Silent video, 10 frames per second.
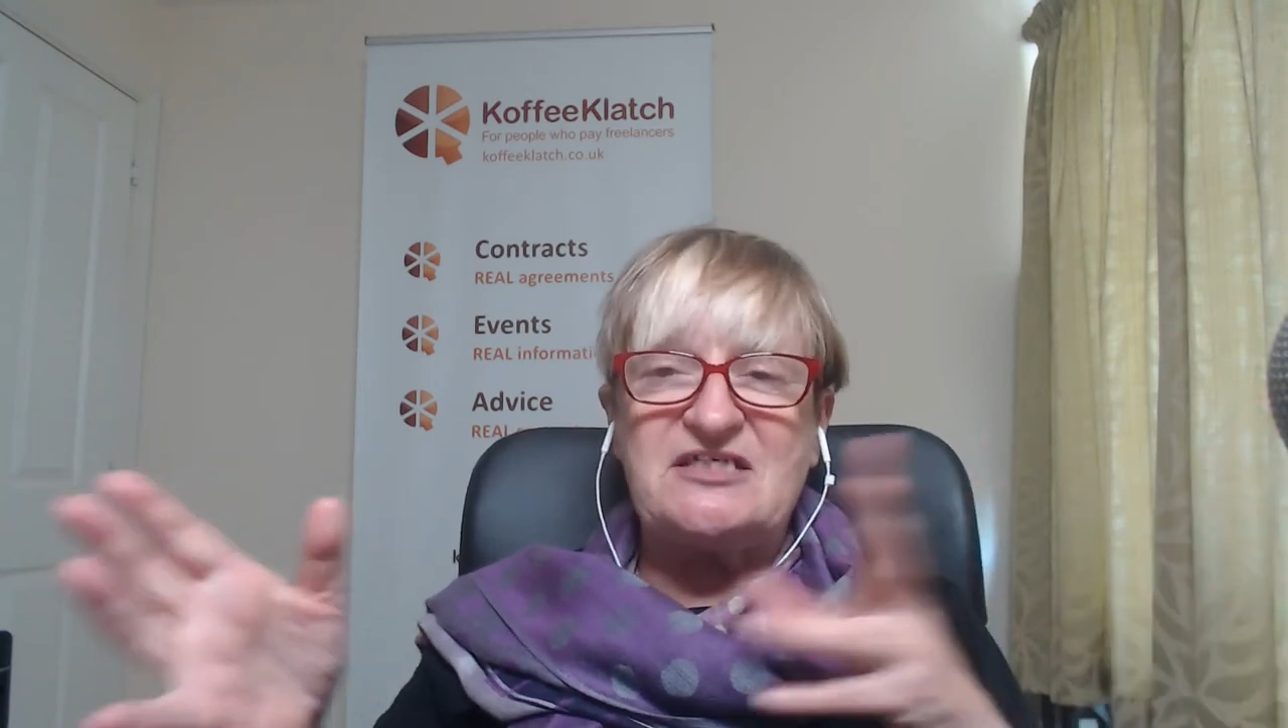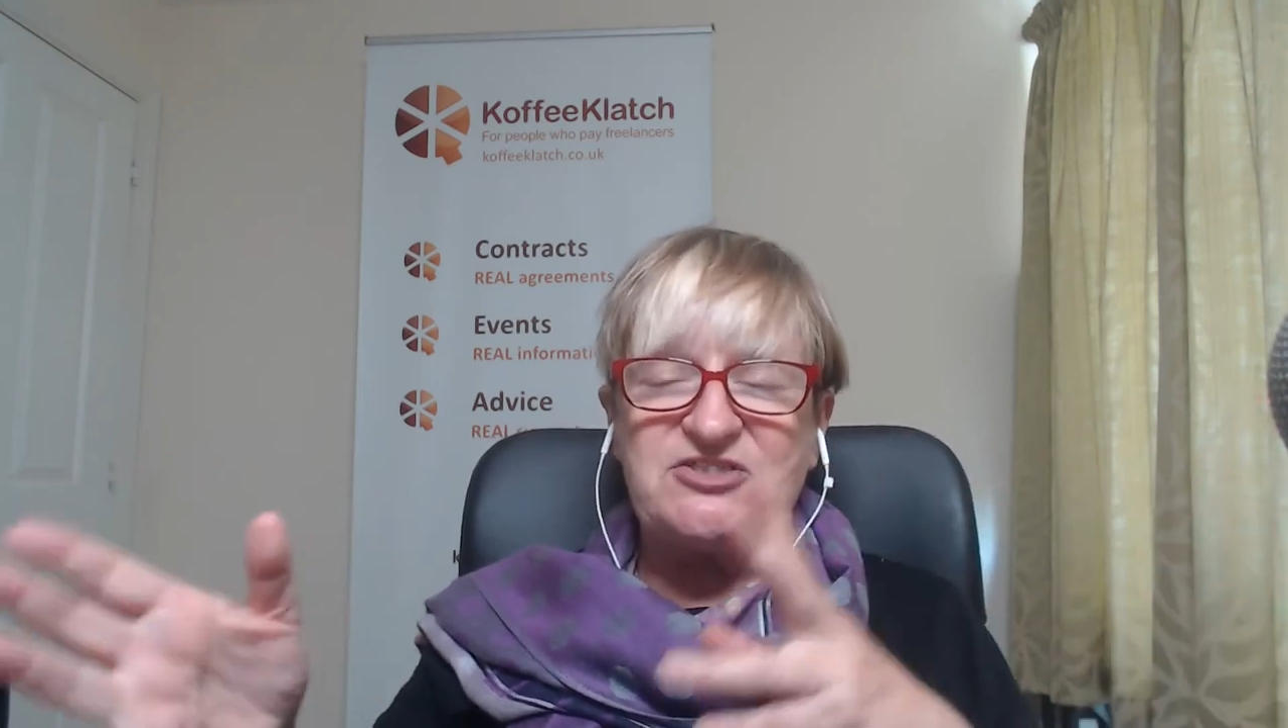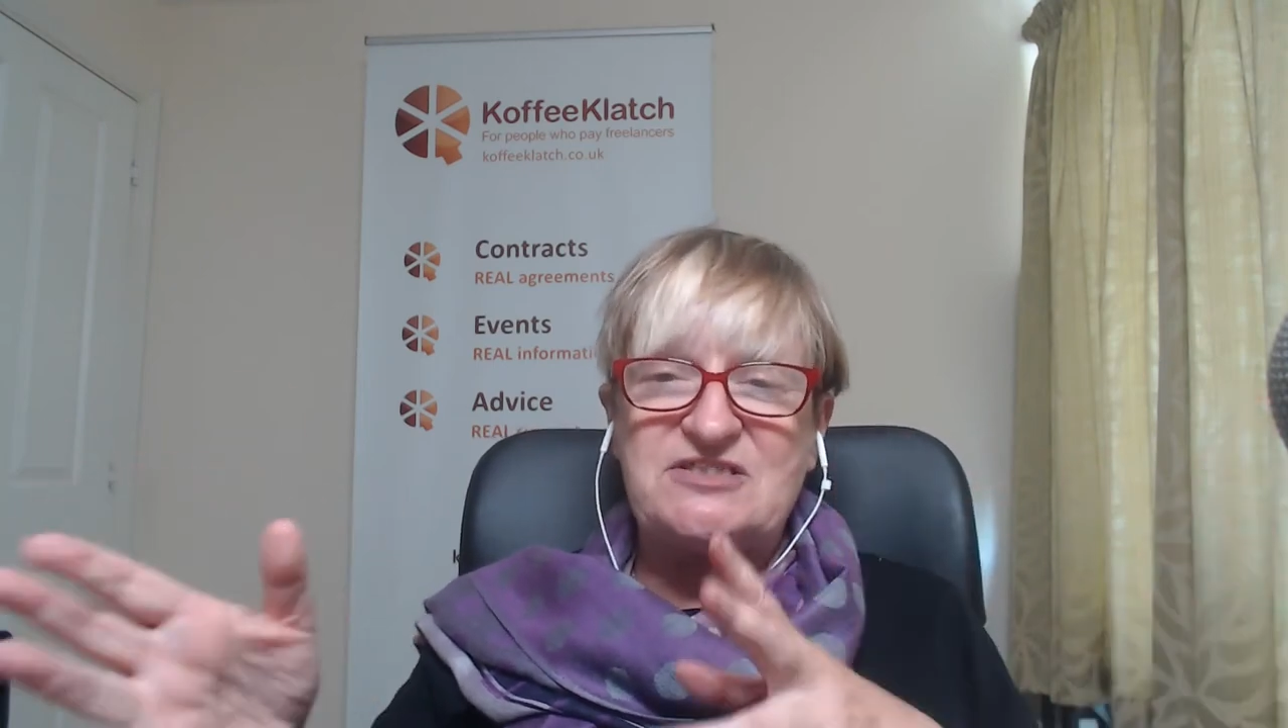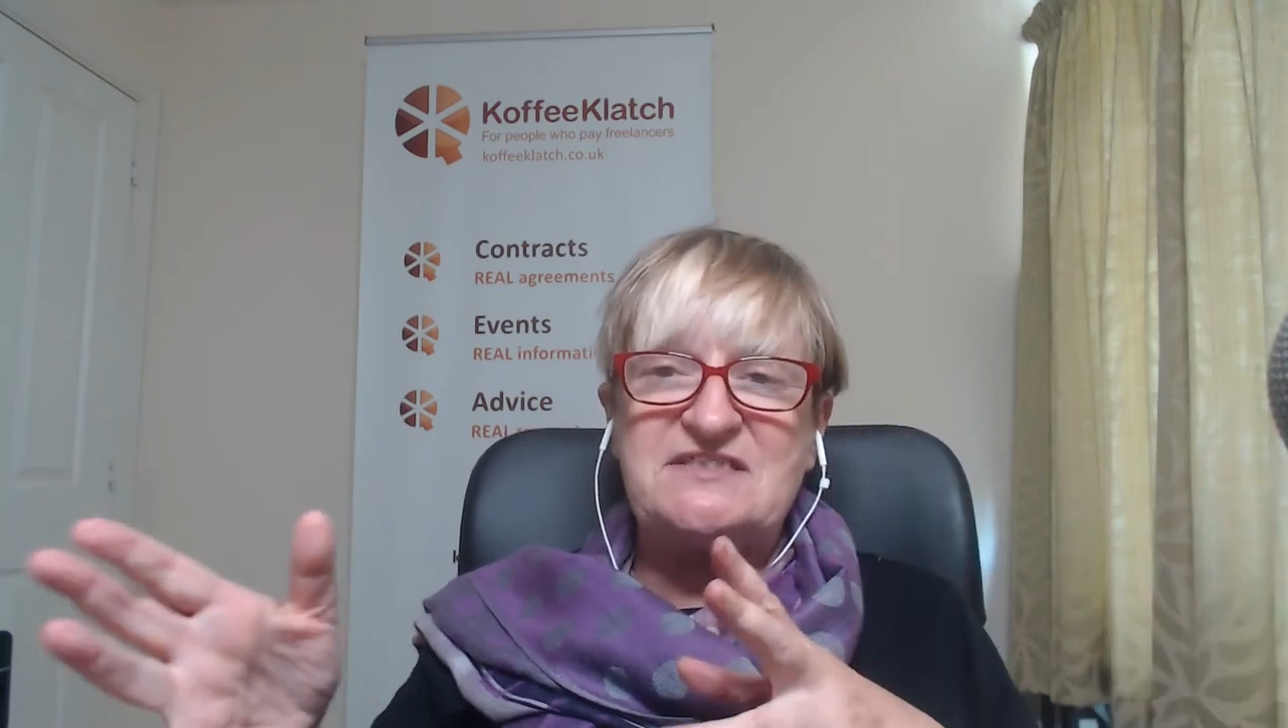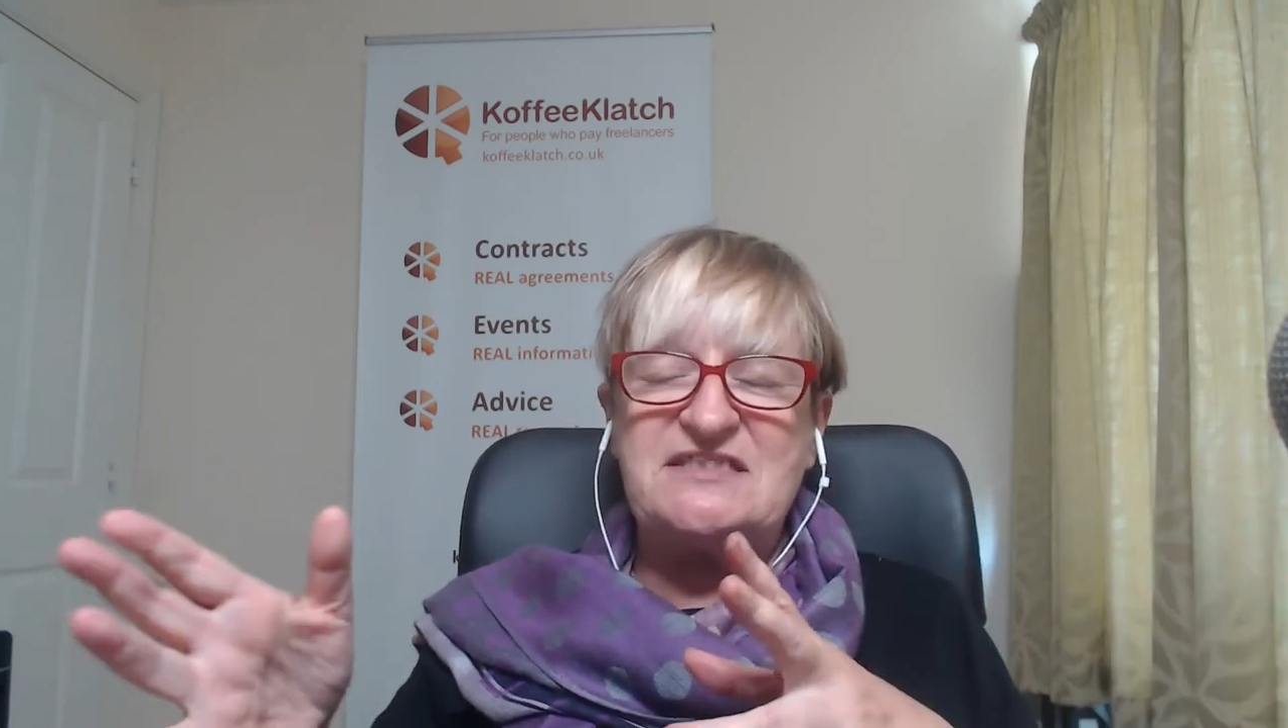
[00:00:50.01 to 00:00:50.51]
I
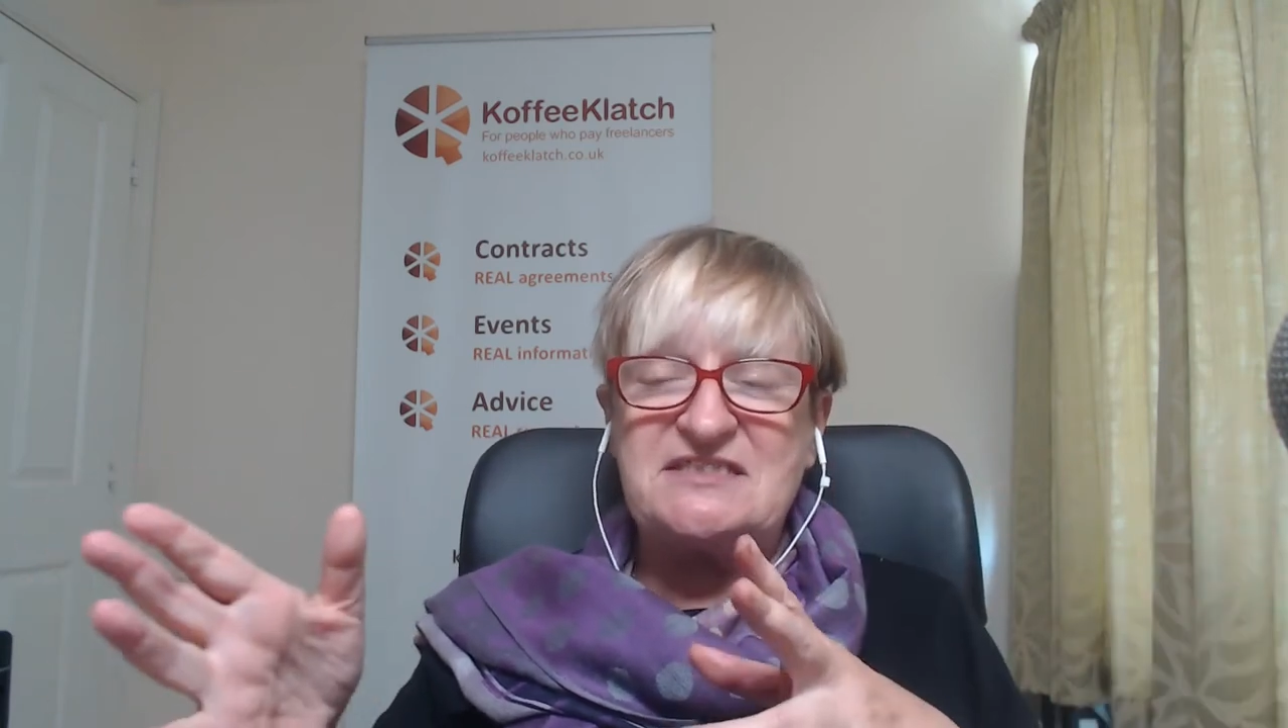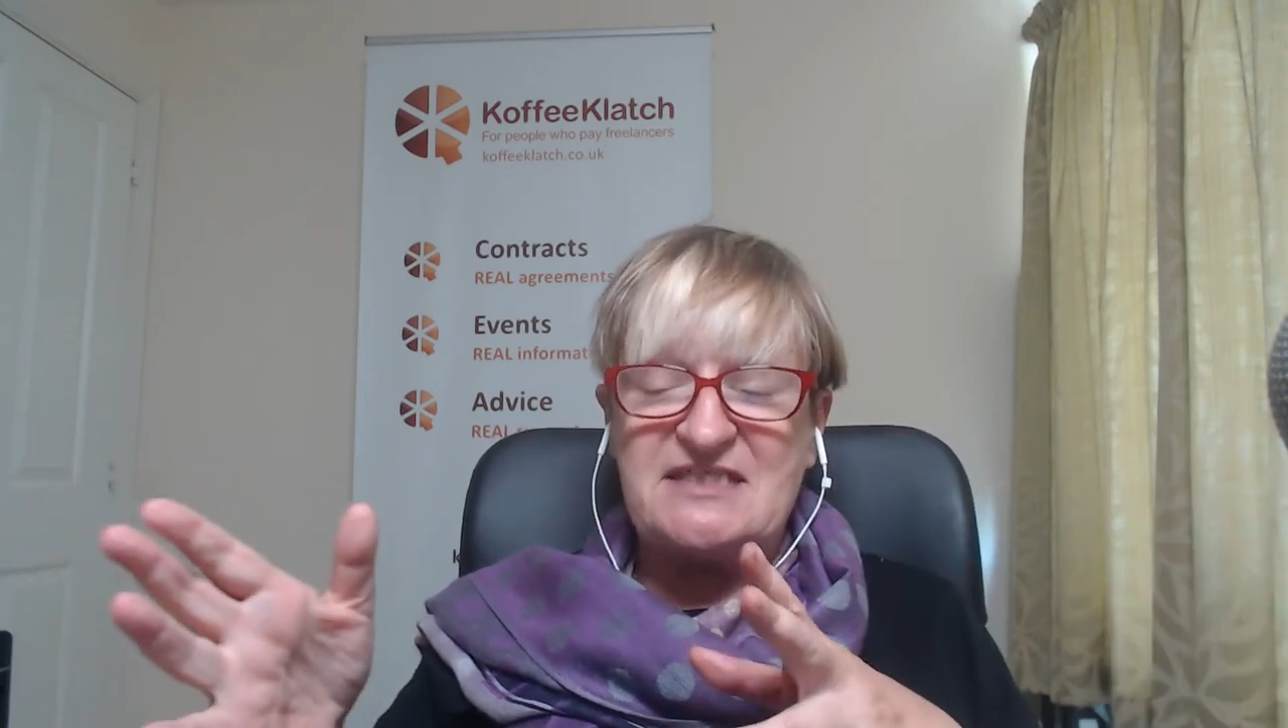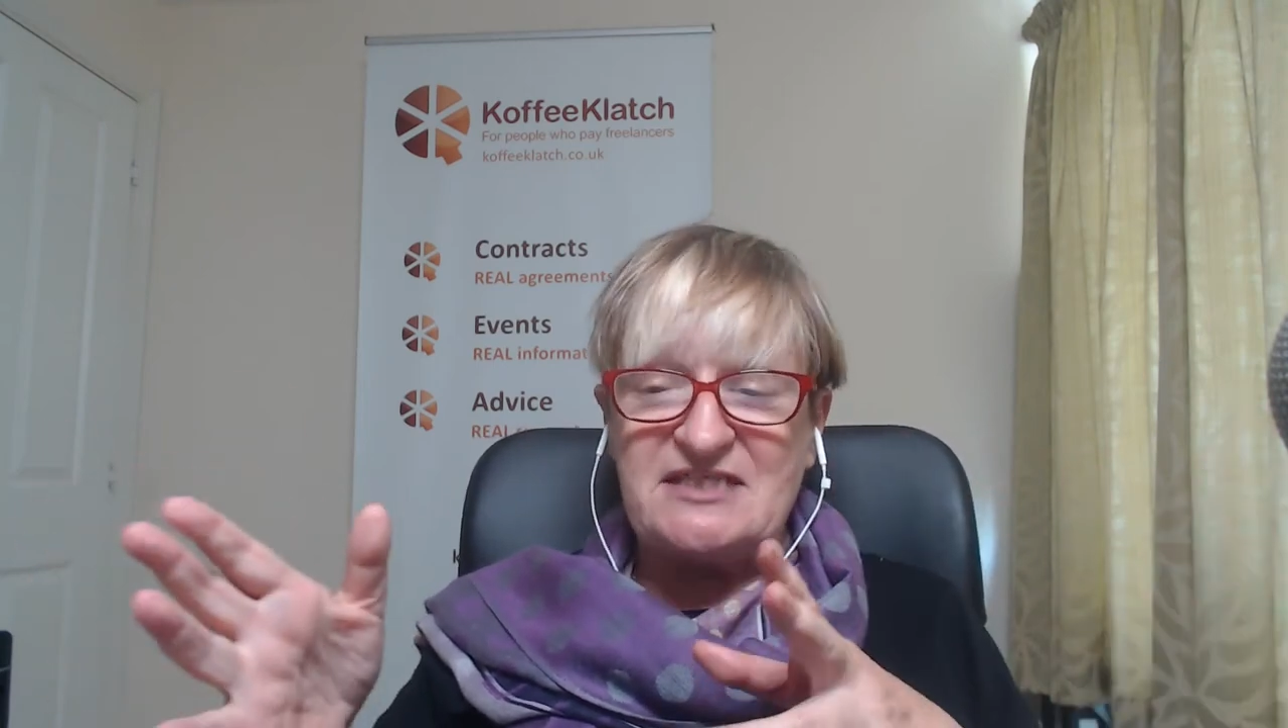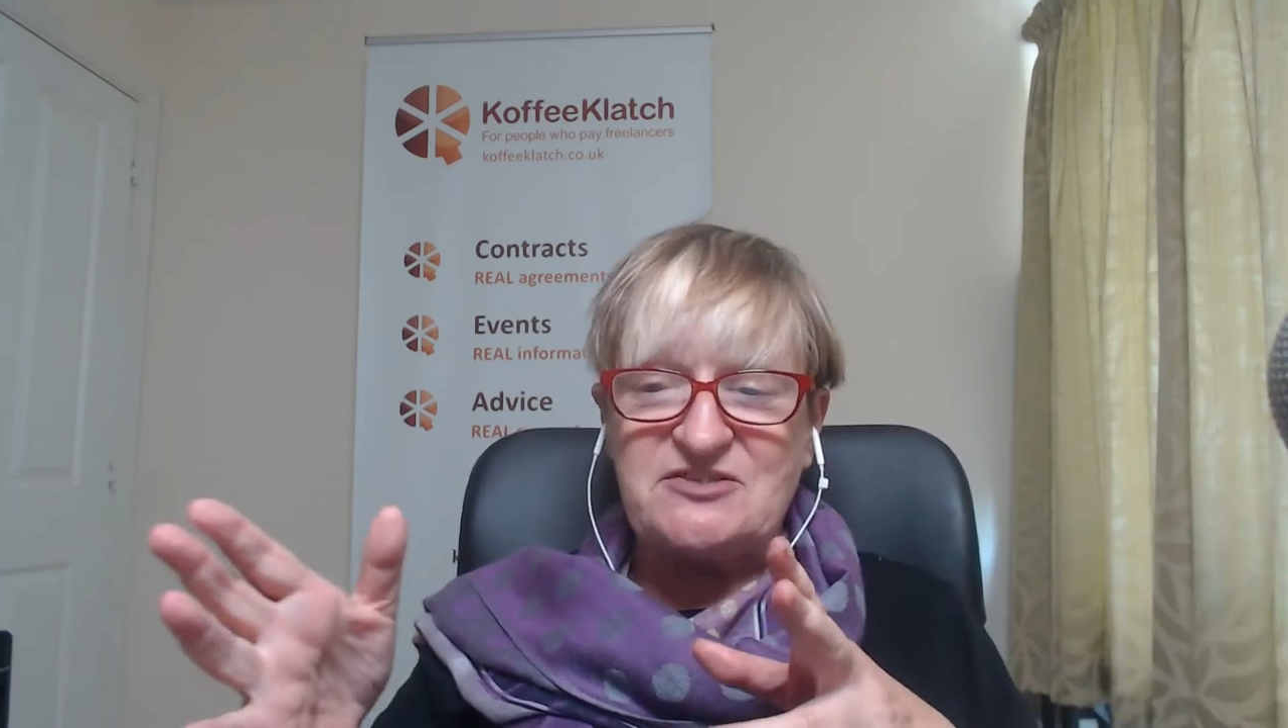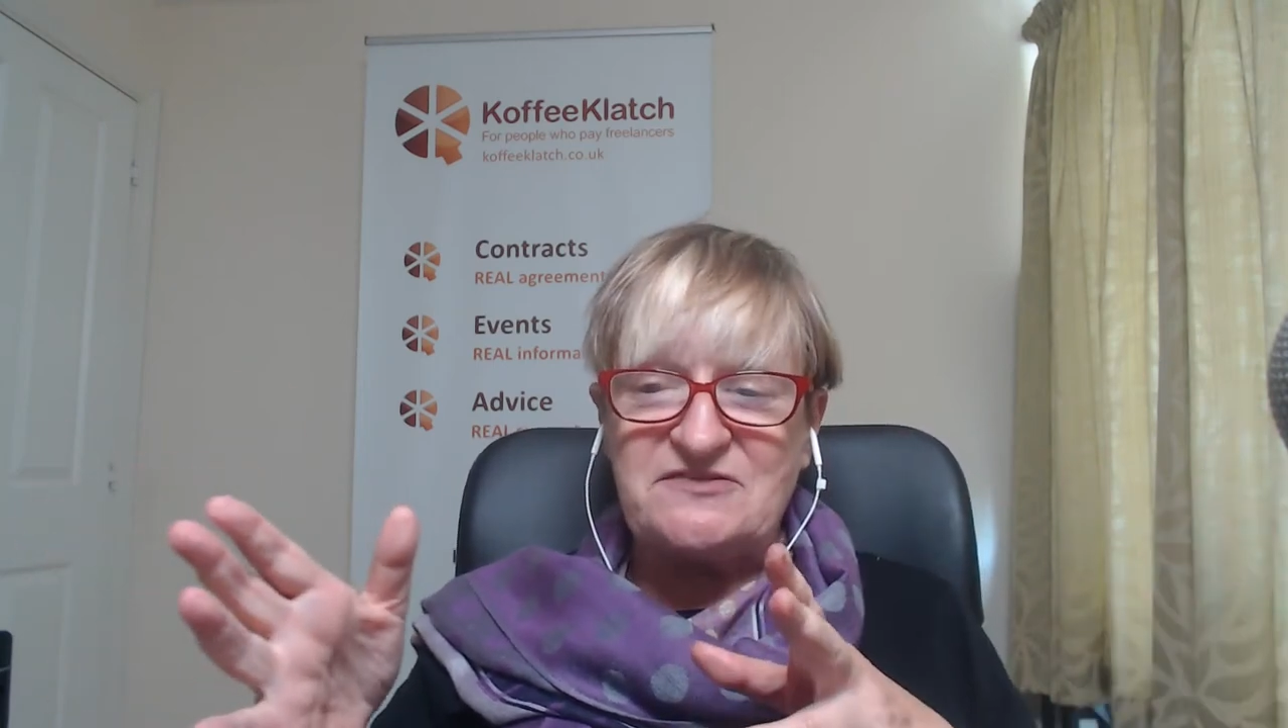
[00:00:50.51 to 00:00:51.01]
just need to handle